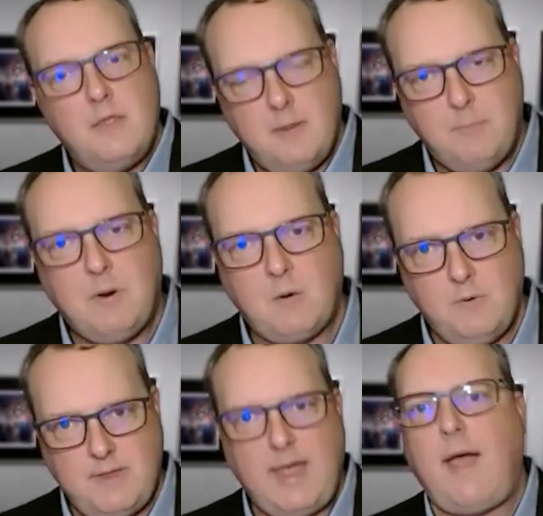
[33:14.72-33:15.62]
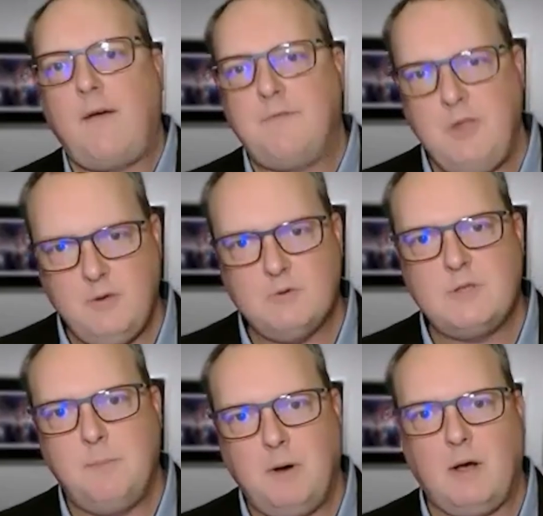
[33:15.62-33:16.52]
the buck when they have to use
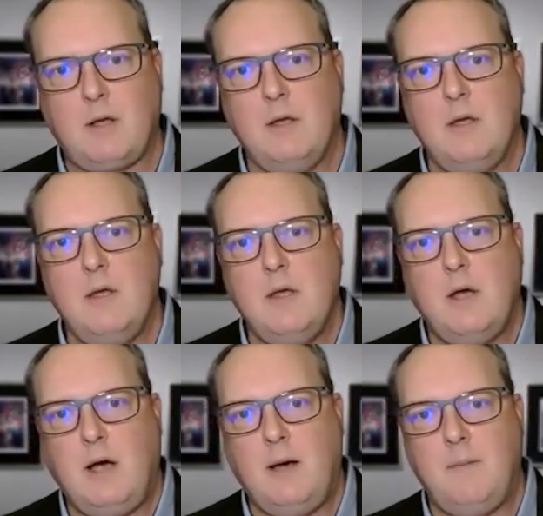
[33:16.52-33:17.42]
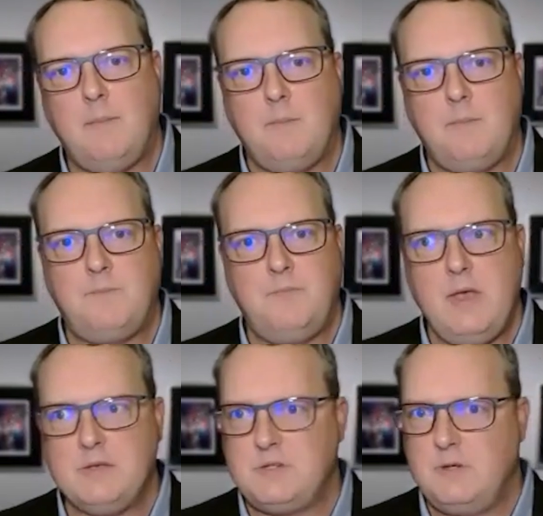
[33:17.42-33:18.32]
the buck,
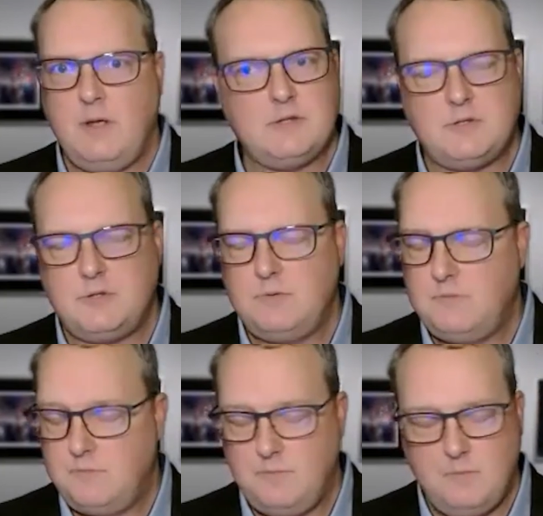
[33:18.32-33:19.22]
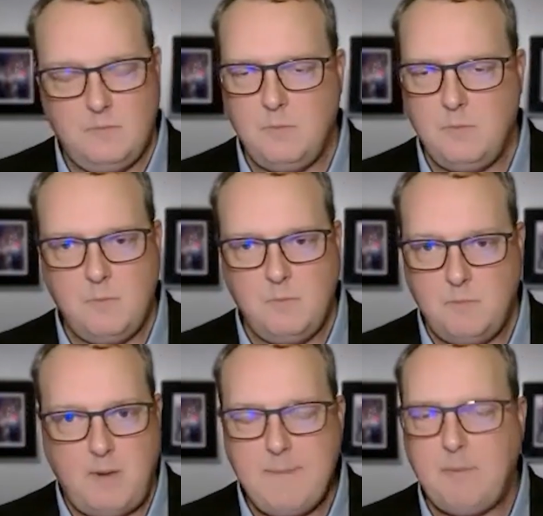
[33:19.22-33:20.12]
is
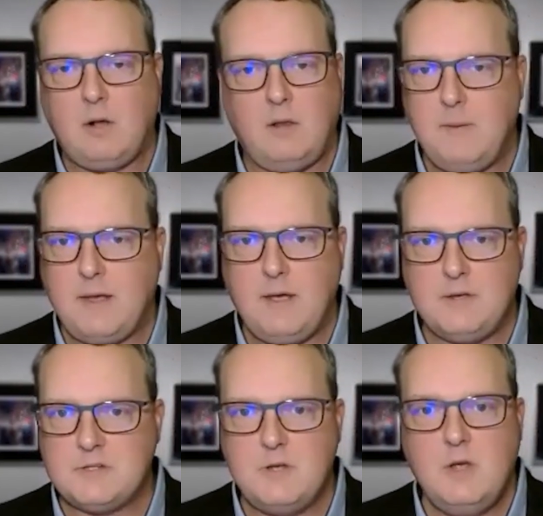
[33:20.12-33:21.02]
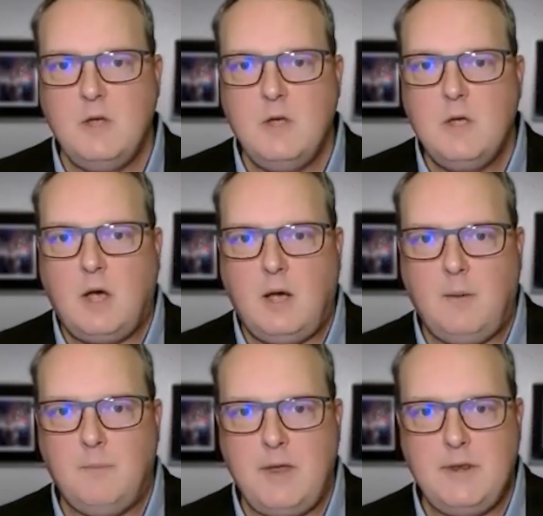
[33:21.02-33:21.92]
mind-boggling because,
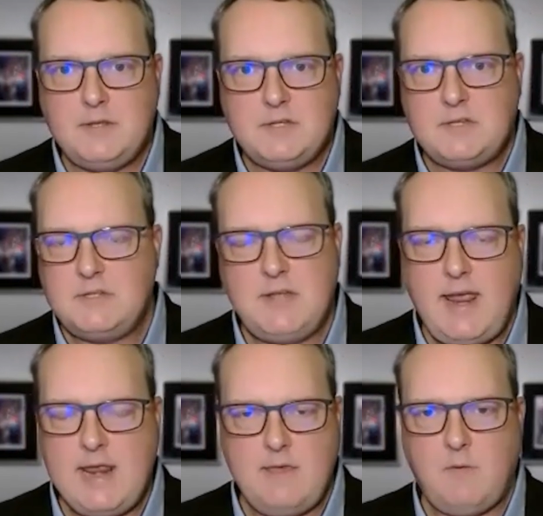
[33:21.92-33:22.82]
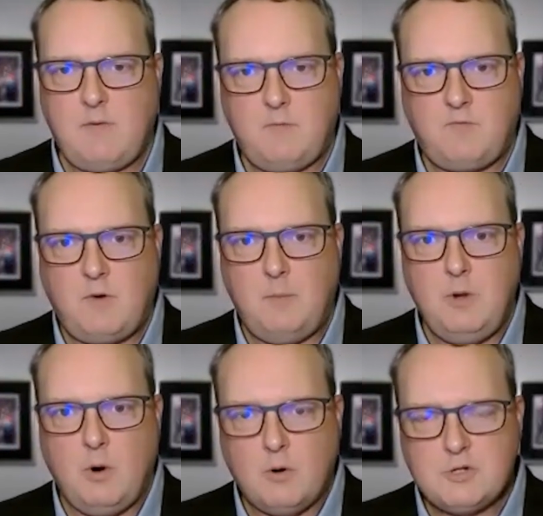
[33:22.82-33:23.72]
and this doesn't take anything from
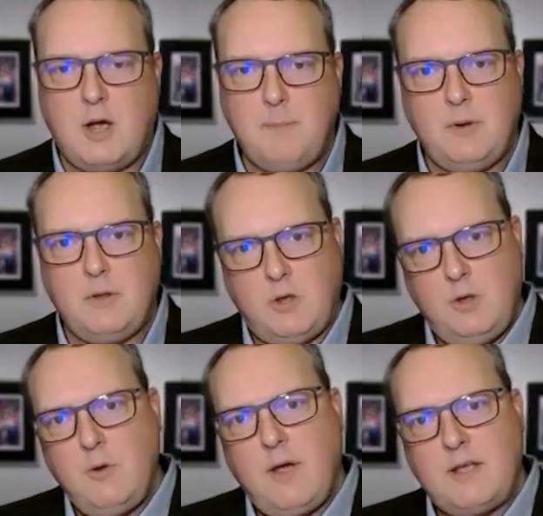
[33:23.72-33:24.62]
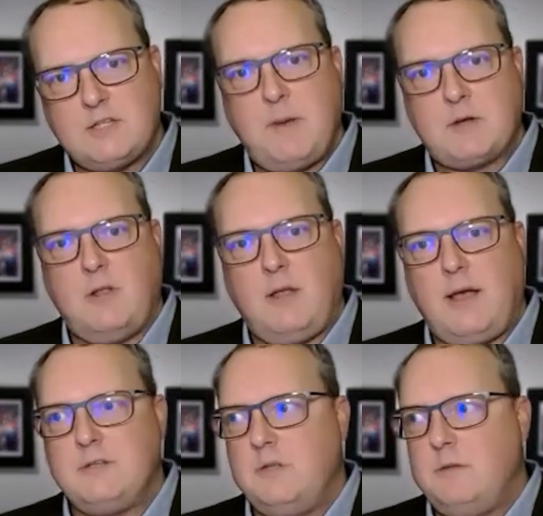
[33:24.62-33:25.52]
your shop, but you guys
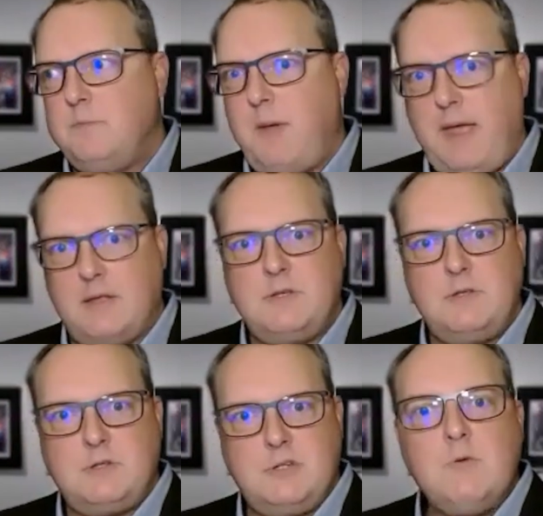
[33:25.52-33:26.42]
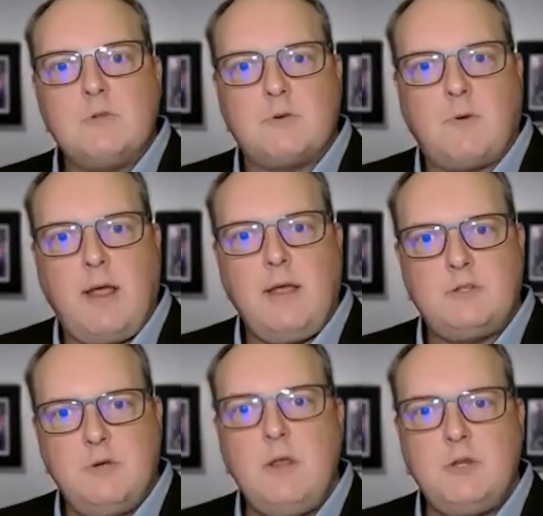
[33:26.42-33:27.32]
specialize in pants and suits, right? In
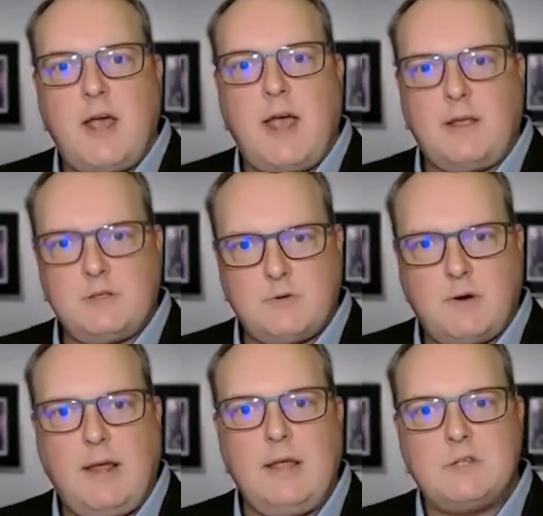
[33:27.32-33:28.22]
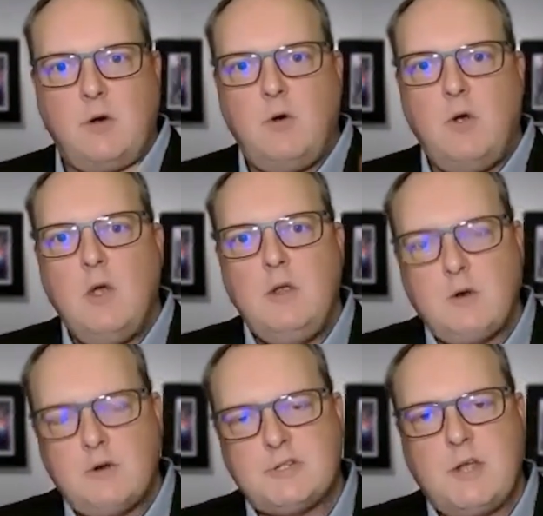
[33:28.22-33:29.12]
suiting jackets, right? And so
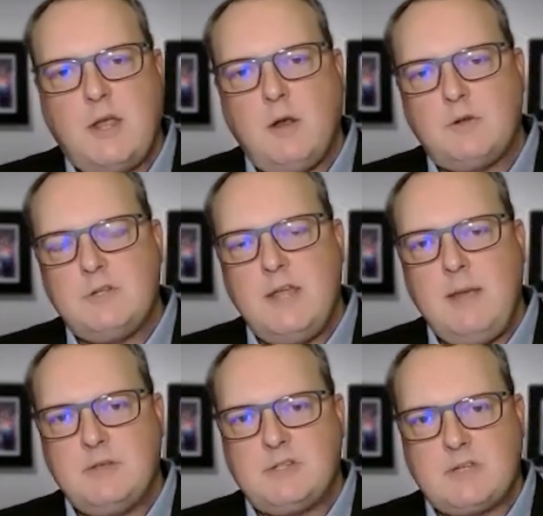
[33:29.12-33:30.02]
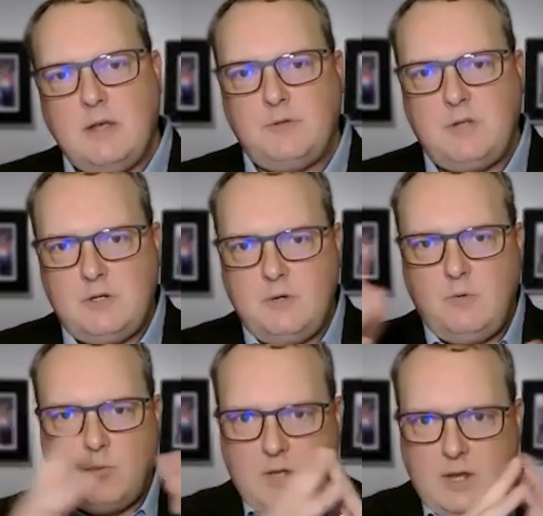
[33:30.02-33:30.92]
your team is skilled to do
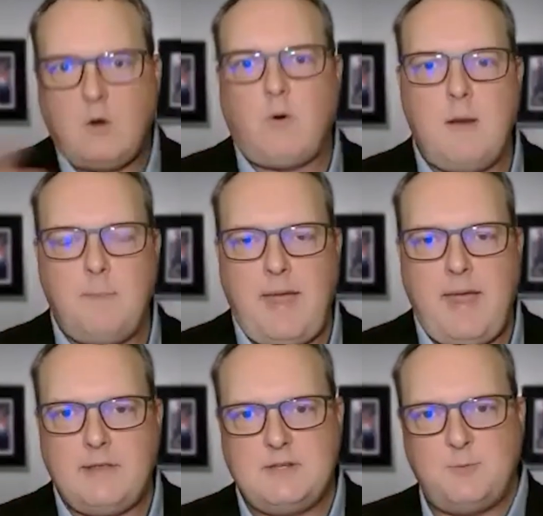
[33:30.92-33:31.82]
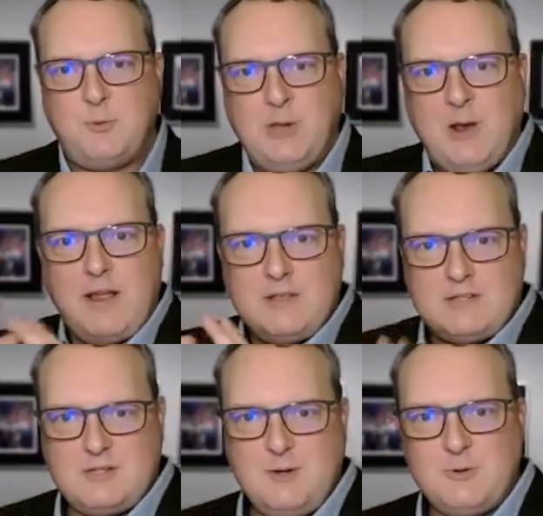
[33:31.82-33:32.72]
really great pants and really great
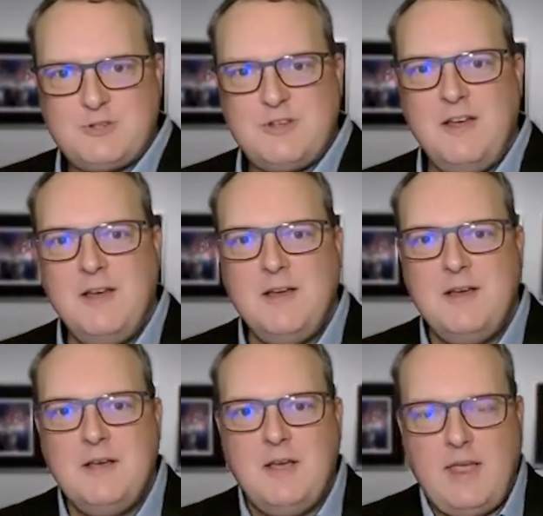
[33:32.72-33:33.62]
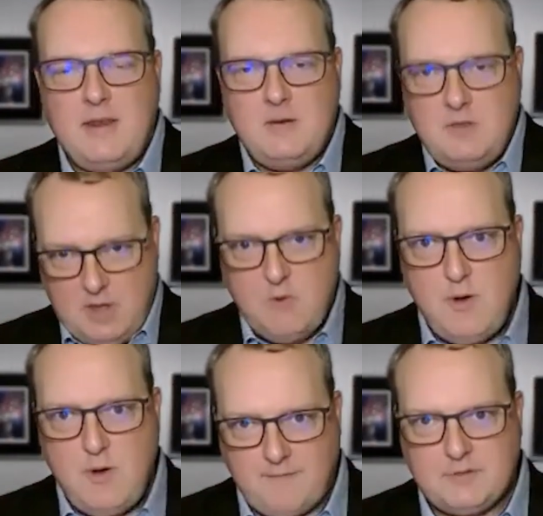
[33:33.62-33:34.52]
suits. And
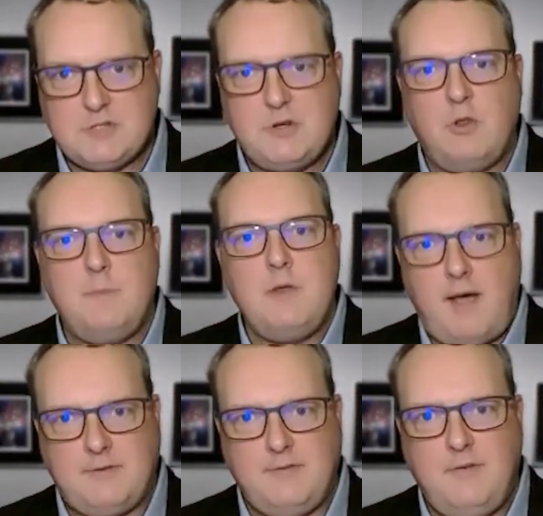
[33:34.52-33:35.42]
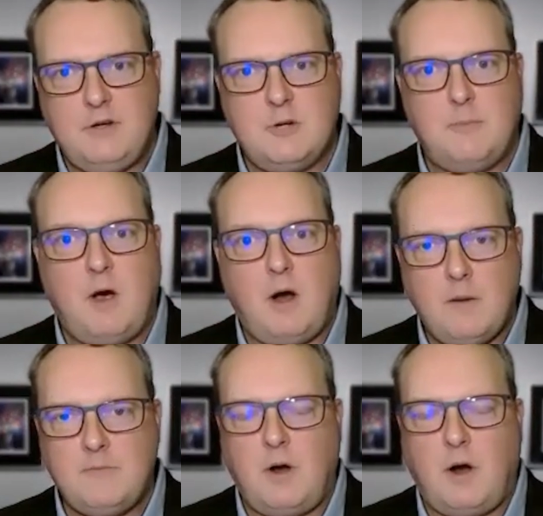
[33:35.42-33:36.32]
you have to sew them, you have to finish them.
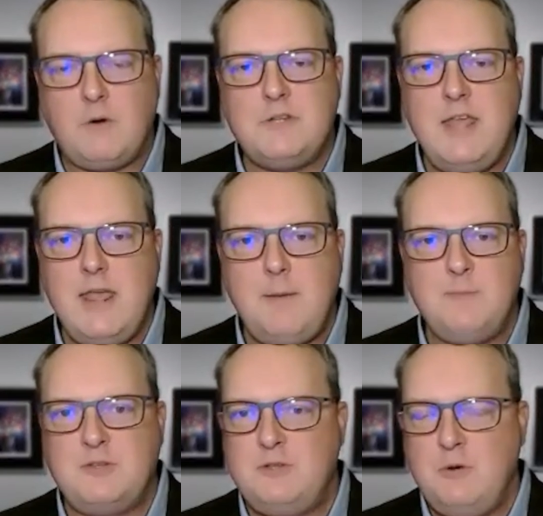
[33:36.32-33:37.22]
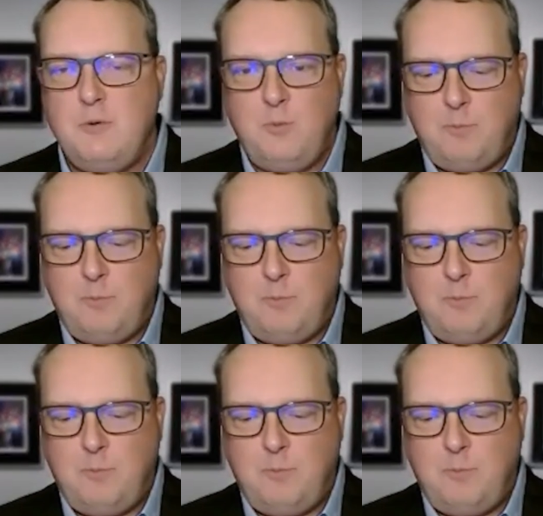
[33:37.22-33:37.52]
Our teams do